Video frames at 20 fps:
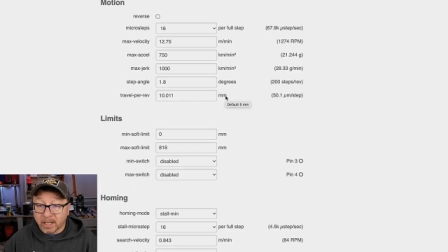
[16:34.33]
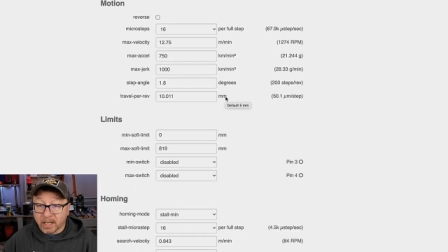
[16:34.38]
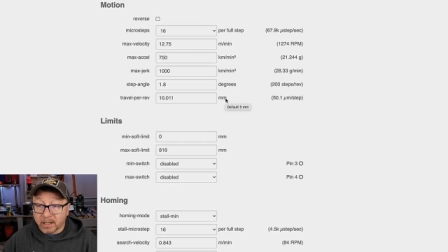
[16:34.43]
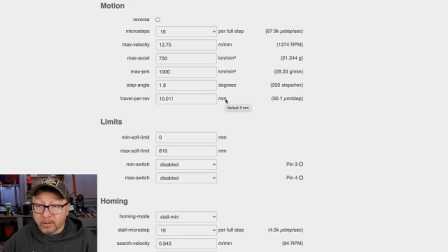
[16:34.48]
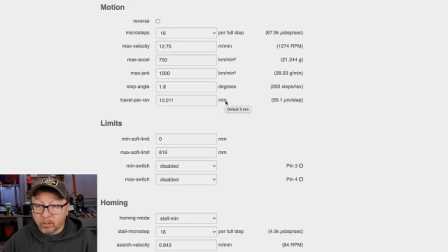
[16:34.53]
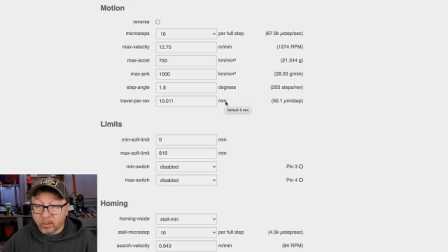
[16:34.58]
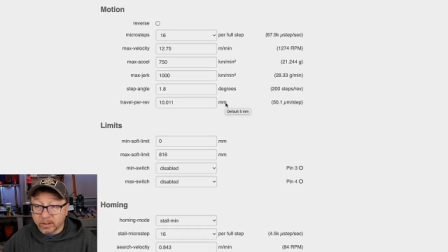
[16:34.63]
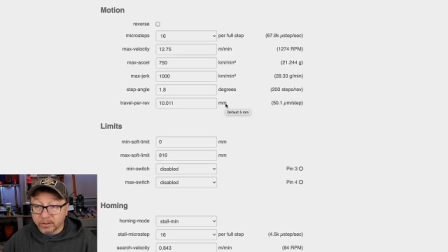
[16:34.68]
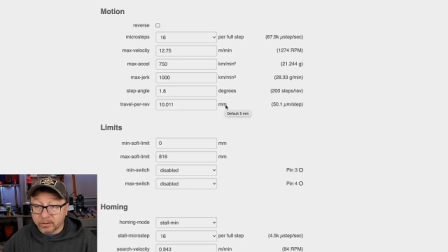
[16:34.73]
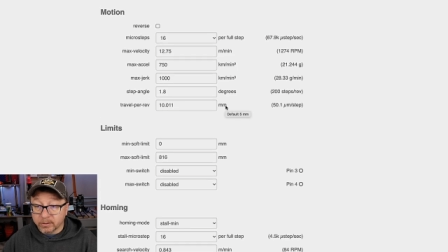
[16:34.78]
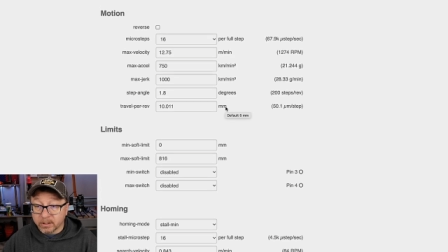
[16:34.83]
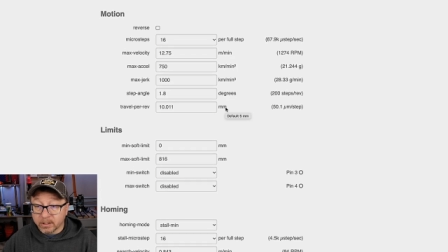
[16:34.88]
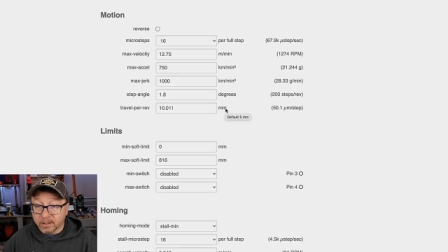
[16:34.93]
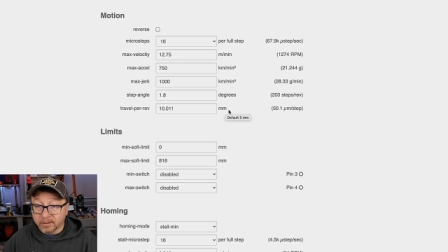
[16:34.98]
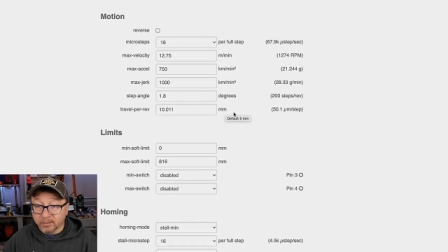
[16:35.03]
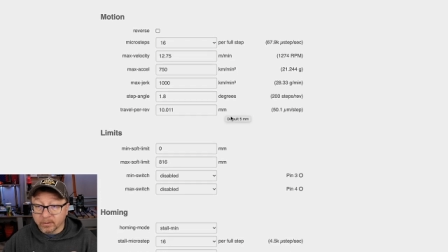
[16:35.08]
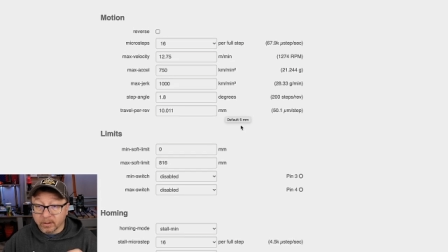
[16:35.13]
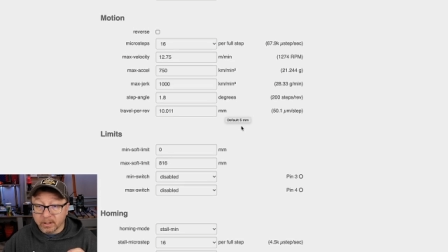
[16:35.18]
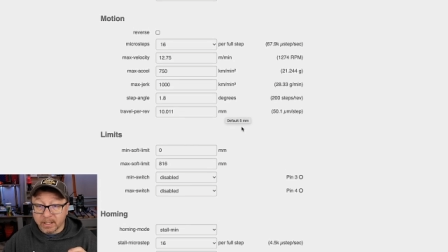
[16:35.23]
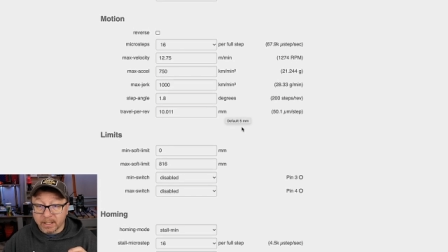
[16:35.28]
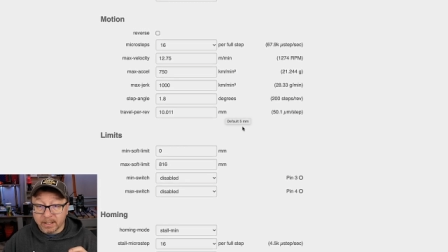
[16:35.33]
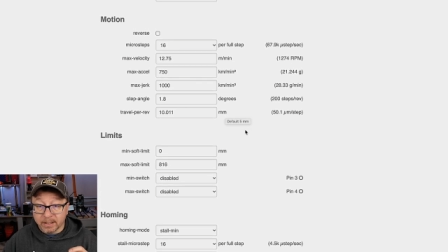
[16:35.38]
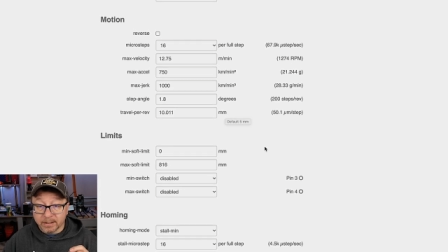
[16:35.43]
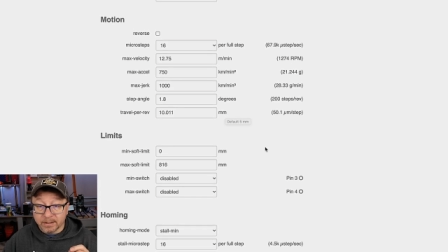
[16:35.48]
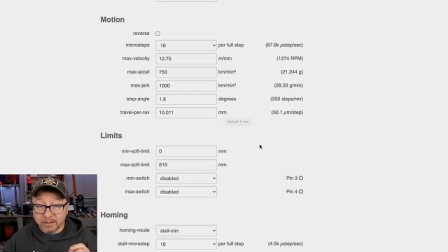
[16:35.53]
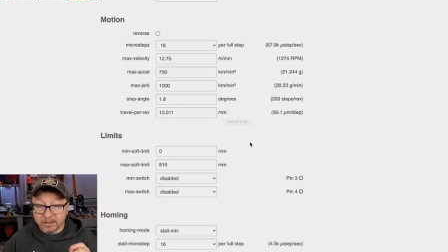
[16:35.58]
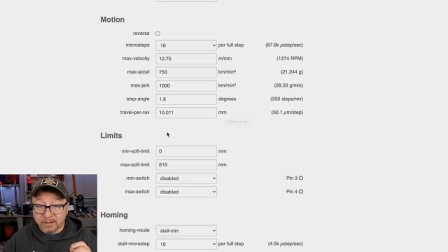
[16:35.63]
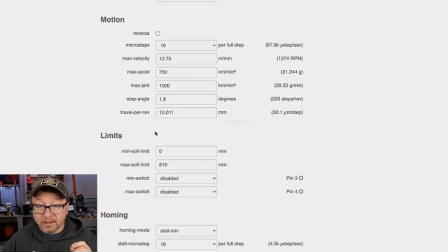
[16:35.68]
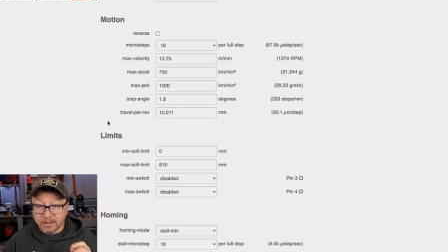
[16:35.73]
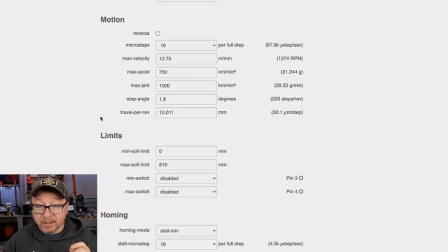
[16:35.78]
I want to cover
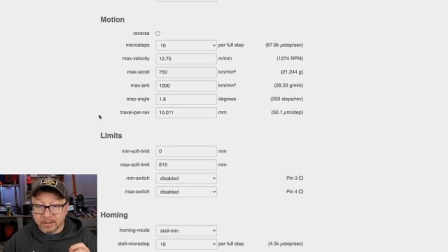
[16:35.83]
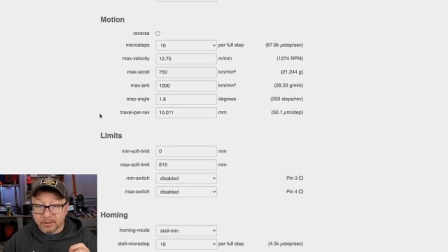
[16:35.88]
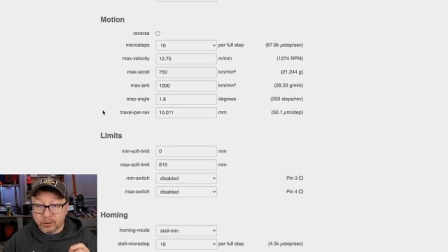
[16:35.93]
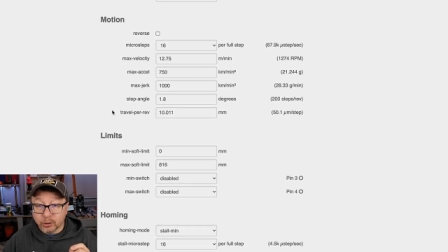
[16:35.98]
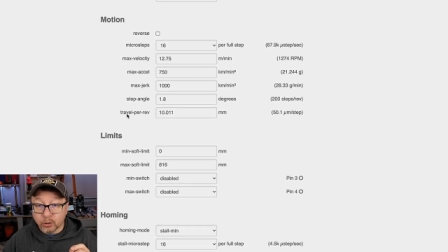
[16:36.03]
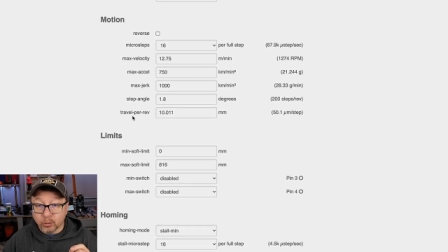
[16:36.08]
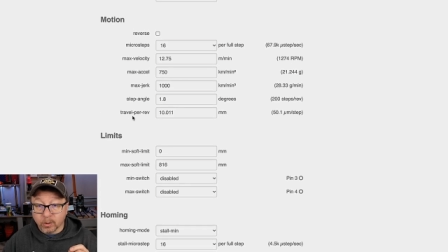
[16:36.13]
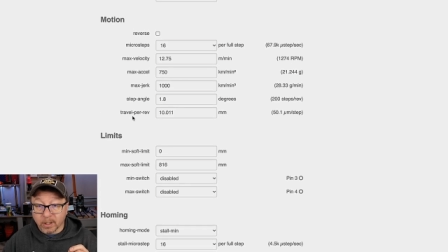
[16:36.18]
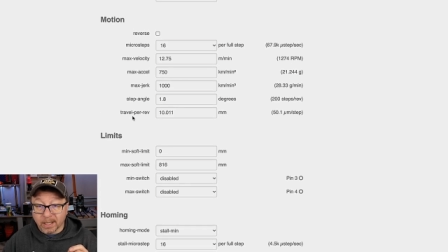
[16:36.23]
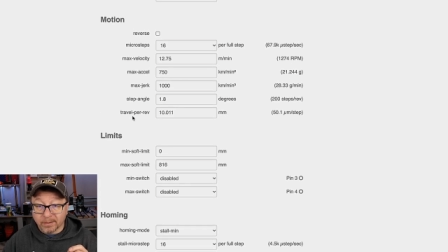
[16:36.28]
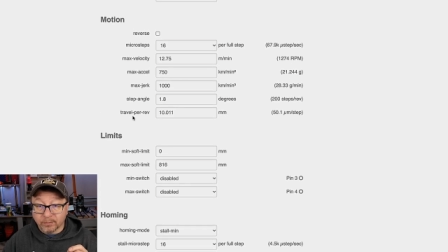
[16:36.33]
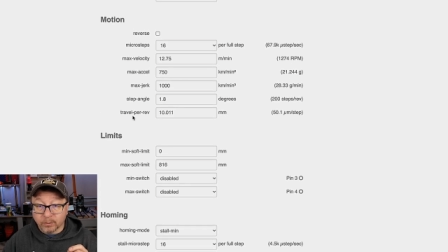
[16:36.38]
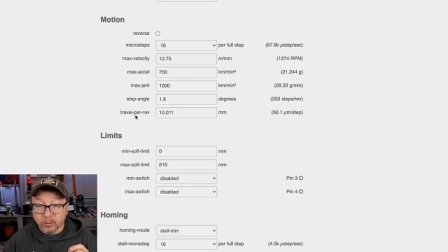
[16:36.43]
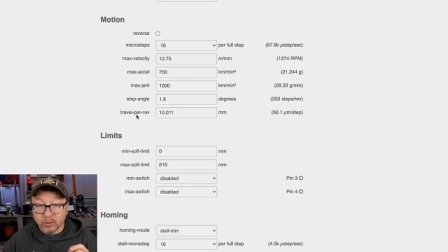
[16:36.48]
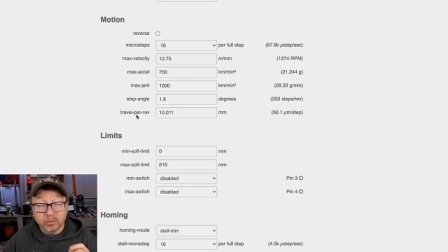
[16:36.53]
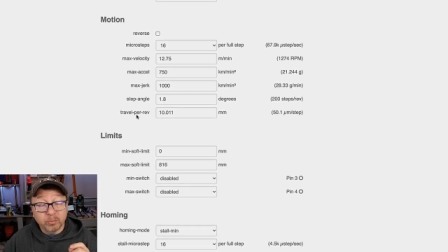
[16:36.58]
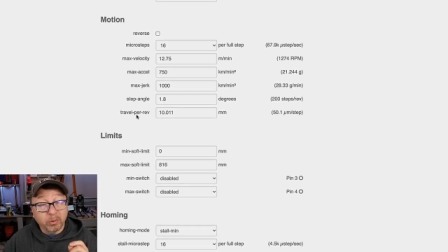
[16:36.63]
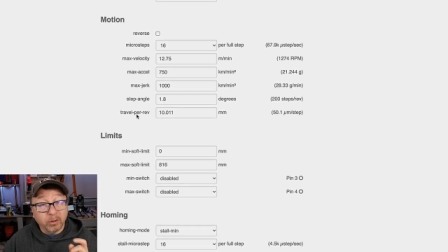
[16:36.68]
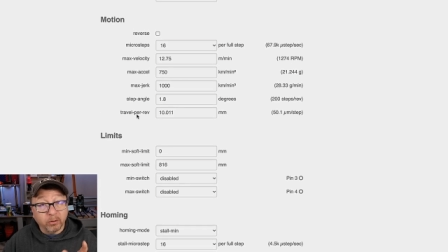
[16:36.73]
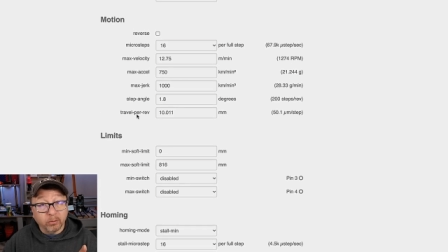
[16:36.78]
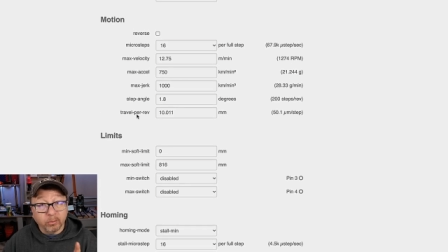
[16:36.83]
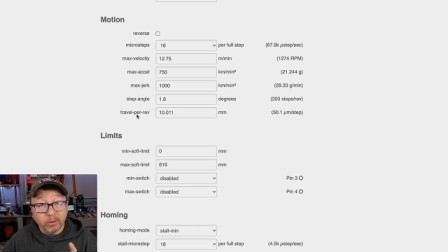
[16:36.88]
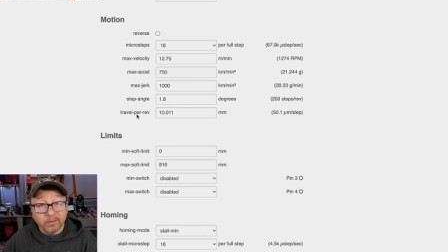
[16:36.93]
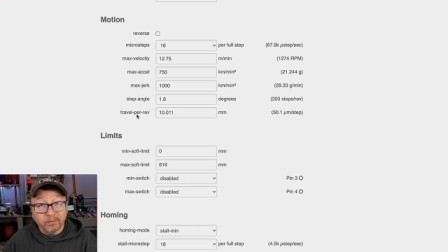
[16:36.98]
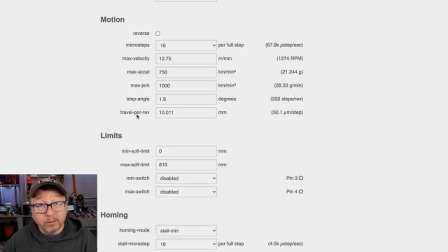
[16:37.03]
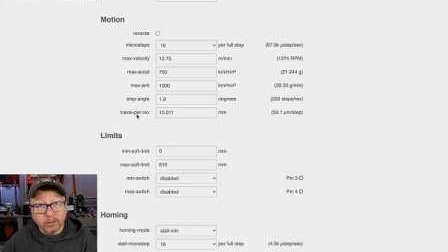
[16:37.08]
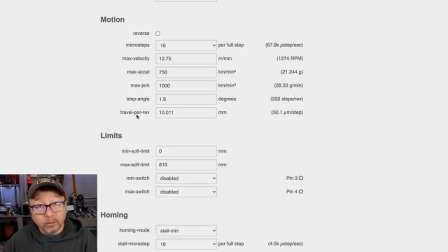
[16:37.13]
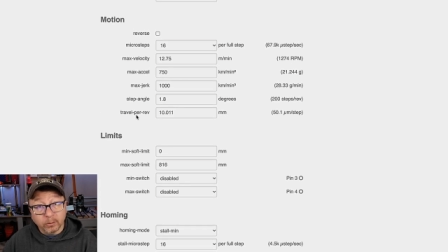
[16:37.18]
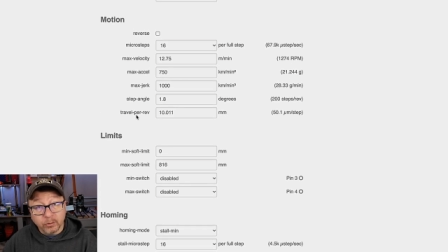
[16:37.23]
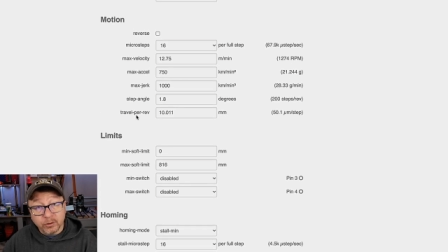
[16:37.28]
is this travels per
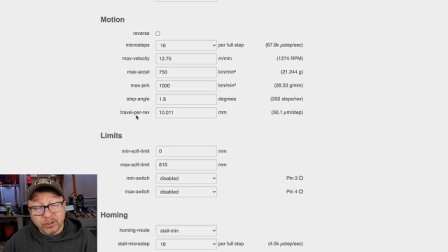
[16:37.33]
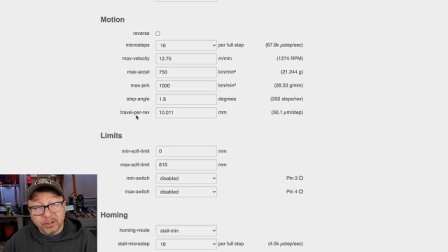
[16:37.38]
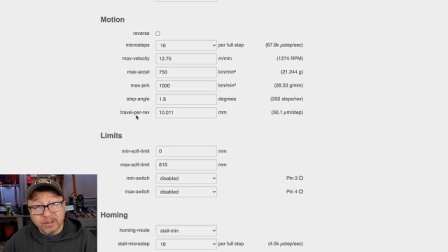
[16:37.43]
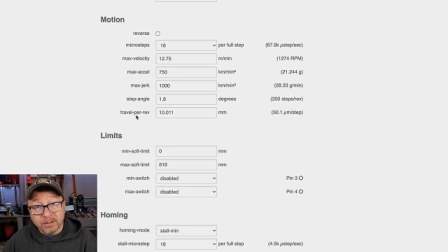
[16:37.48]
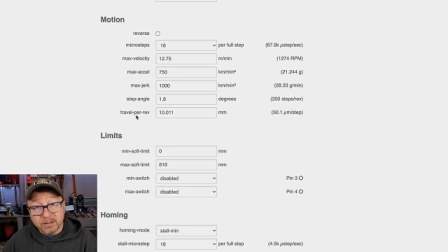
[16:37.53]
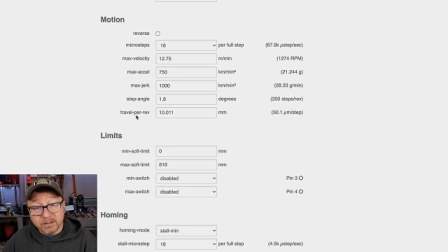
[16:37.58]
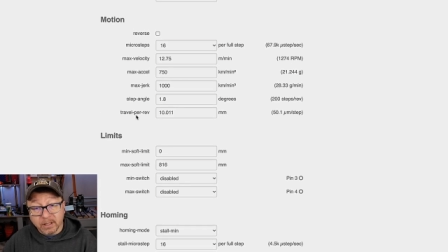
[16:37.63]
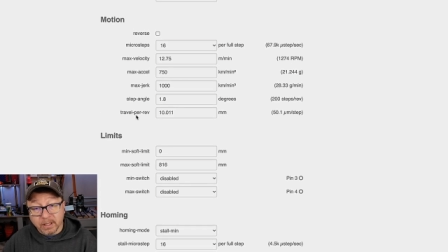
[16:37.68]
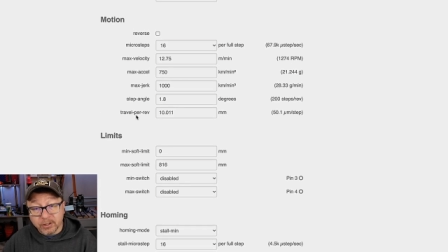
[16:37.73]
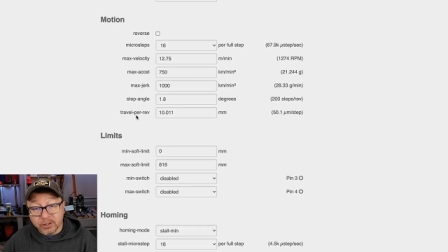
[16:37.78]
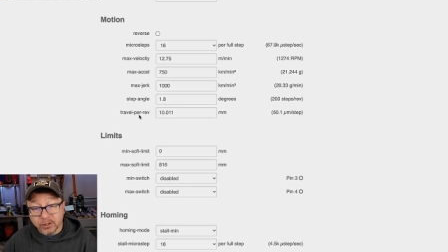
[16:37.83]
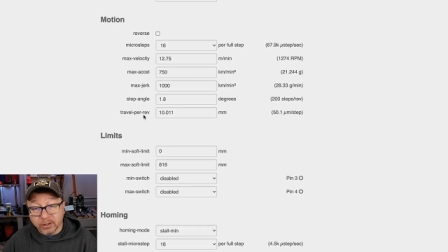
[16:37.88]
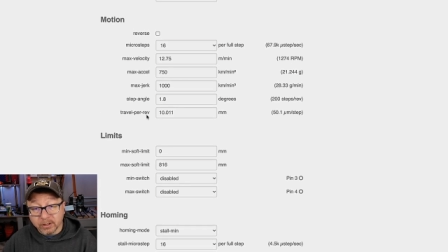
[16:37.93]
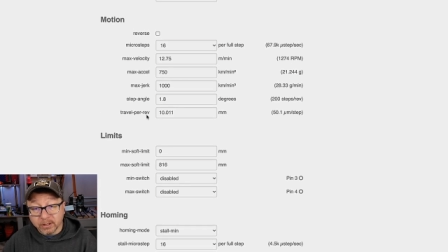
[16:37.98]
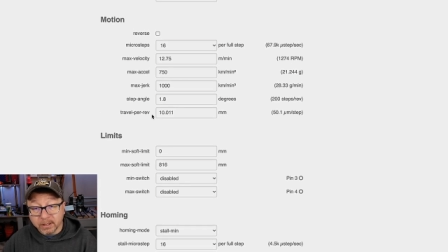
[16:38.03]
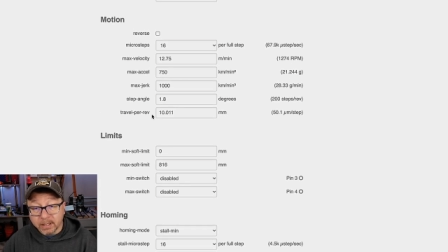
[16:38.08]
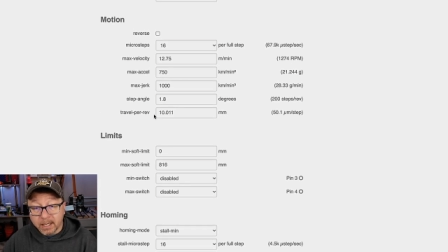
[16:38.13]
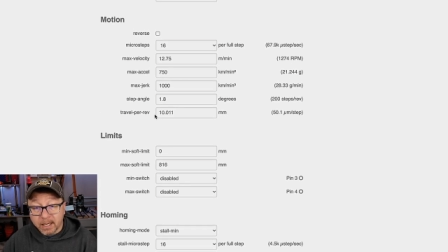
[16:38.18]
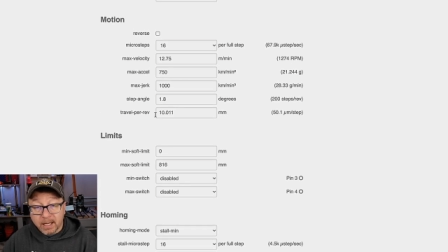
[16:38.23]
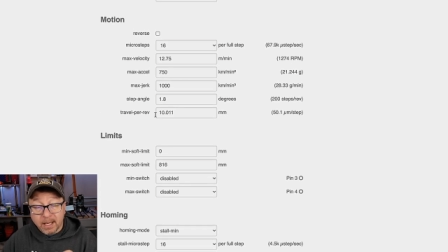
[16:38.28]
revolution section.